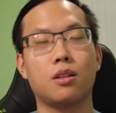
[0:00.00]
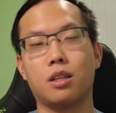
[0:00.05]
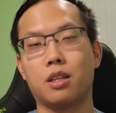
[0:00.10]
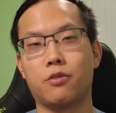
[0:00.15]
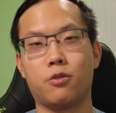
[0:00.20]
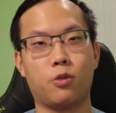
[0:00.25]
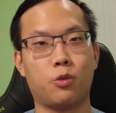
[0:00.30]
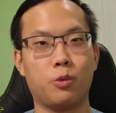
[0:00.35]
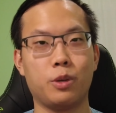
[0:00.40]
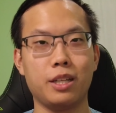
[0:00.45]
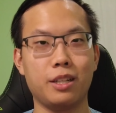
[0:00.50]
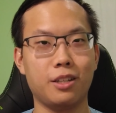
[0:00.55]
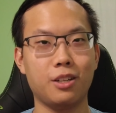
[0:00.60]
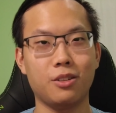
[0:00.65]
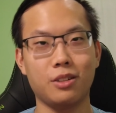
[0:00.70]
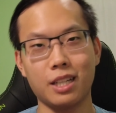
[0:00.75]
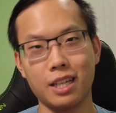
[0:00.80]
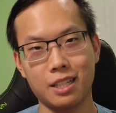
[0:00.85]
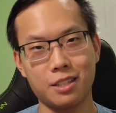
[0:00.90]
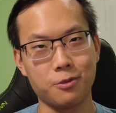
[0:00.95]
If you really
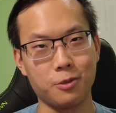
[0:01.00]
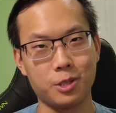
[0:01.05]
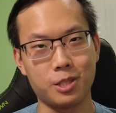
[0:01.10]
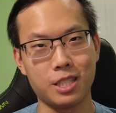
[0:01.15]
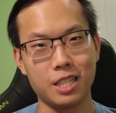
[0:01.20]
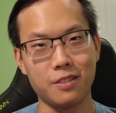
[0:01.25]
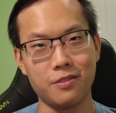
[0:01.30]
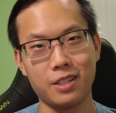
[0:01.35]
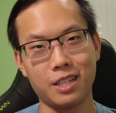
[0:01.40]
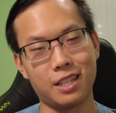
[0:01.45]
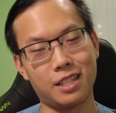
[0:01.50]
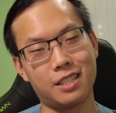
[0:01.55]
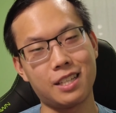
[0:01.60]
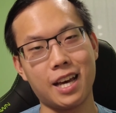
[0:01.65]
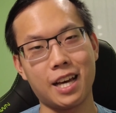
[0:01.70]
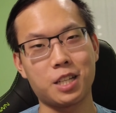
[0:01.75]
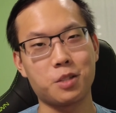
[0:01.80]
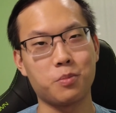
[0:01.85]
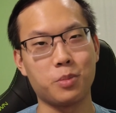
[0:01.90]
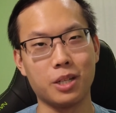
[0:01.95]
don't like receiving a
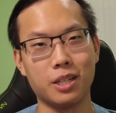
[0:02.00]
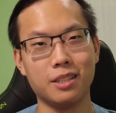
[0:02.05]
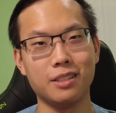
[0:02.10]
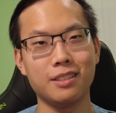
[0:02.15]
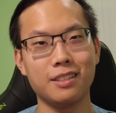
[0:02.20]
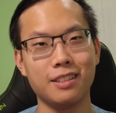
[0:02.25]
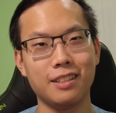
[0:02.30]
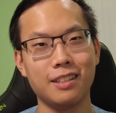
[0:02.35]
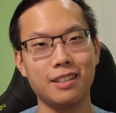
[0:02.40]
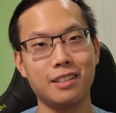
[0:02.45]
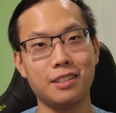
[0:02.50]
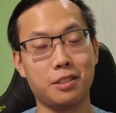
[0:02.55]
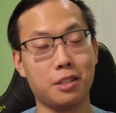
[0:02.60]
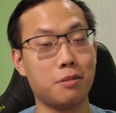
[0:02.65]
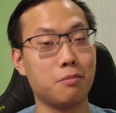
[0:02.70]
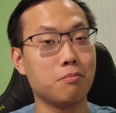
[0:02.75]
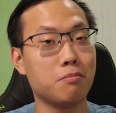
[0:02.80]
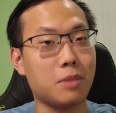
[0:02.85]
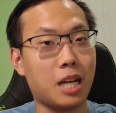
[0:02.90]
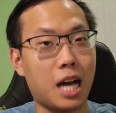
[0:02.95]
tax bill,
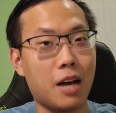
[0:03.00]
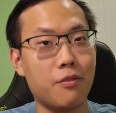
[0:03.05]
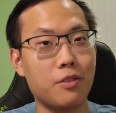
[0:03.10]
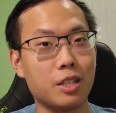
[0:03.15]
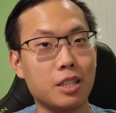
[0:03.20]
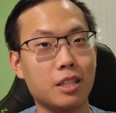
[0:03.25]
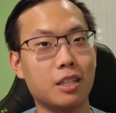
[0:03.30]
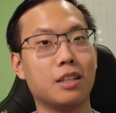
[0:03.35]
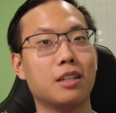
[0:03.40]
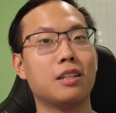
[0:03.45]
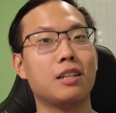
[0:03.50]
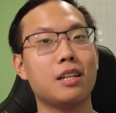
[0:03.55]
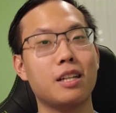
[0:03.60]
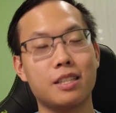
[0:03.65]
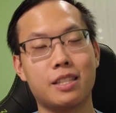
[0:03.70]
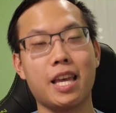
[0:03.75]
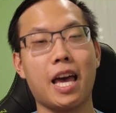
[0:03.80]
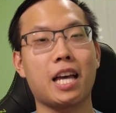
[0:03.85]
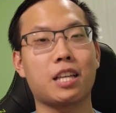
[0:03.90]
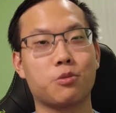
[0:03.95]
then having a
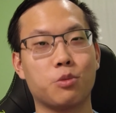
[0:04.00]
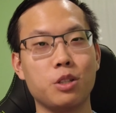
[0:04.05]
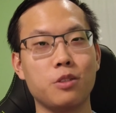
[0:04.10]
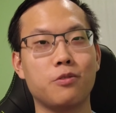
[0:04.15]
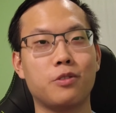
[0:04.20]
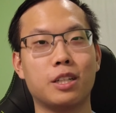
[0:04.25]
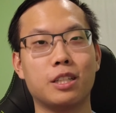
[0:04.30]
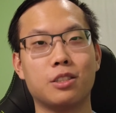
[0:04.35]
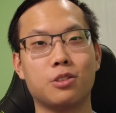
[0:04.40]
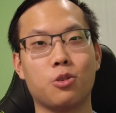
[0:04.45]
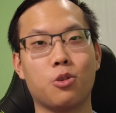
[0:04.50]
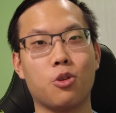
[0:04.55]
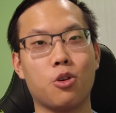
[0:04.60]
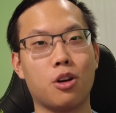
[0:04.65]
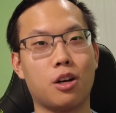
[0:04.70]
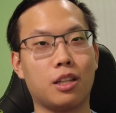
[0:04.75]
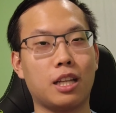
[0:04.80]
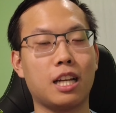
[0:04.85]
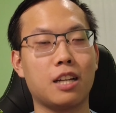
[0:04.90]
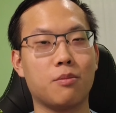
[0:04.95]
tax refund or
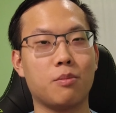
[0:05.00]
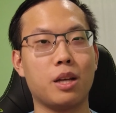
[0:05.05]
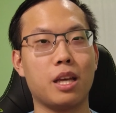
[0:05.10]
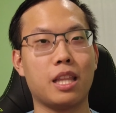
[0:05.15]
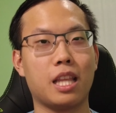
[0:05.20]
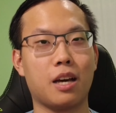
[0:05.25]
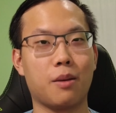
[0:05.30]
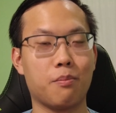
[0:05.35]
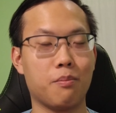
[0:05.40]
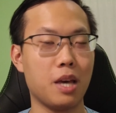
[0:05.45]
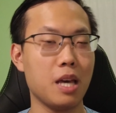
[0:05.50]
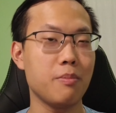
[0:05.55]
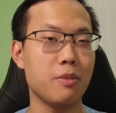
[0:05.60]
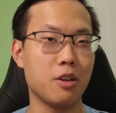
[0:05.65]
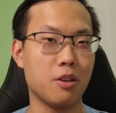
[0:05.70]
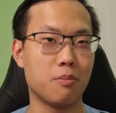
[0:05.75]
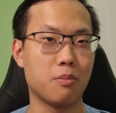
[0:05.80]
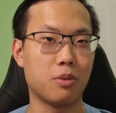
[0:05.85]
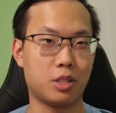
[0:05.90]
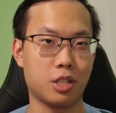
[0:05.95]
a lot of money that may
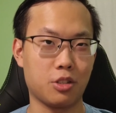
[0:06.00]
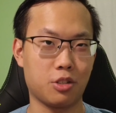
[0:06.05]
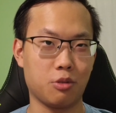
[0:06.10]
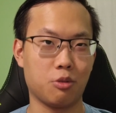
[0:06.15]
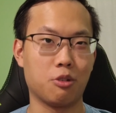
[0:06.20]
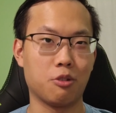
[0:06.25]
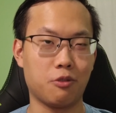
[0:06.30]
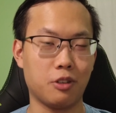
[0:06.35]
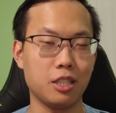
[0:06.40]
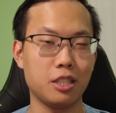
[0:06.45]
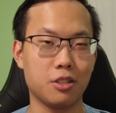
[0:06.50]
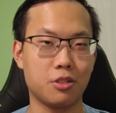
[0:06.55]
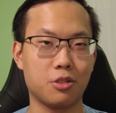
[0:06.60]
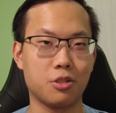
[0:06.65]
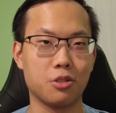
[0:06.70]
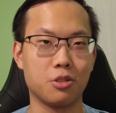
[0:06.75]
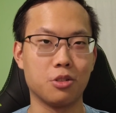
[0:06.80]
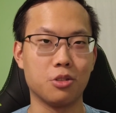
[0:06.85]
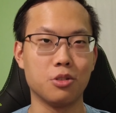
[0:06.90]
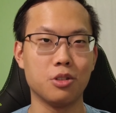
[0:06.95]
be potentially refunded
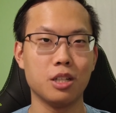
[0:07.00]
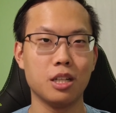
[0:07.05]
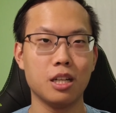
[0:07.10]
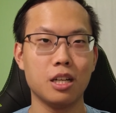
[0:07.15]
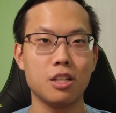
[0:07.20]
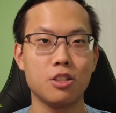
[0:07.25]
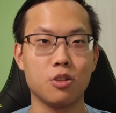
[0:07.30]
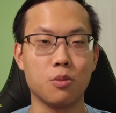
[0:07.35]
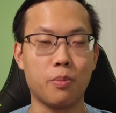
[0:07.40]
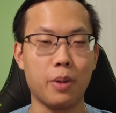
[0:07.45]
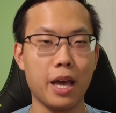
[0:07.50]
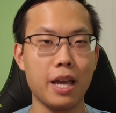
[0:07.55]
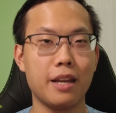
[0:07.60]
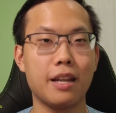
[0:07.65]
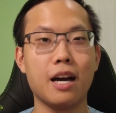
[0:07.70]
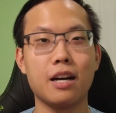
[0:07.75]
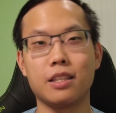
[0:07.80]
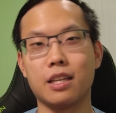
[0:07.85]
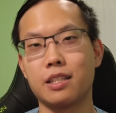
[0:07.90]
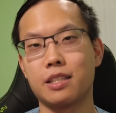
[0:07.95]
to you to pay
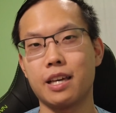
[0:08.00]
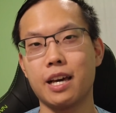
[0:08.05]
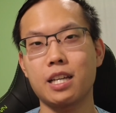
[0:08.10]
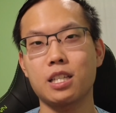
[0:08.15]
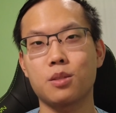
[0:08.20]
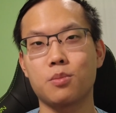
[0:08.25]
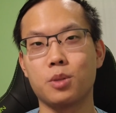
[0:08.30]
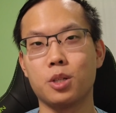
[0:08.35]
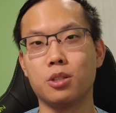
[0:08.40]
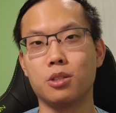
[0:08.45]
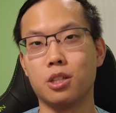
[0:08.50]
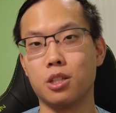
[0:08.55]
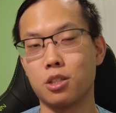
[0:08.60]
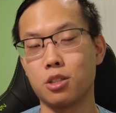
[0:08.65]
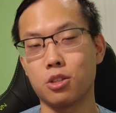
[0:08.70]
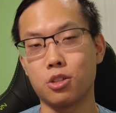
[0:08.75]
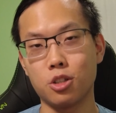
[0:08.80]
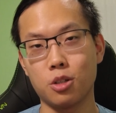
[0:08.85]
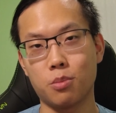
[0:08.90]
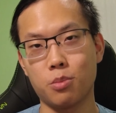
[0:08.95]
down that tax bill is
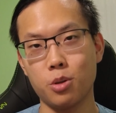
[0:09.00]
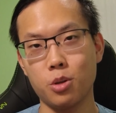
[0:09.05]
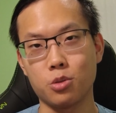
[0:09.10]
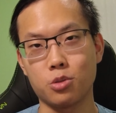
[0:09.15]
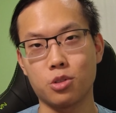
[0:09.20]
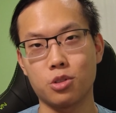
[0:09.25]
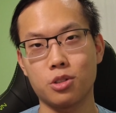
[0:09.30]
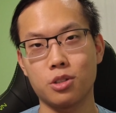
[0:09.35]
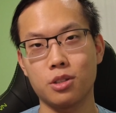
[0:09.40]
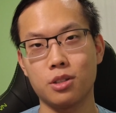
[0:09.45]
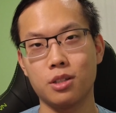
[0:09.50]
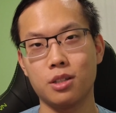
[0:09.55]
a good approach.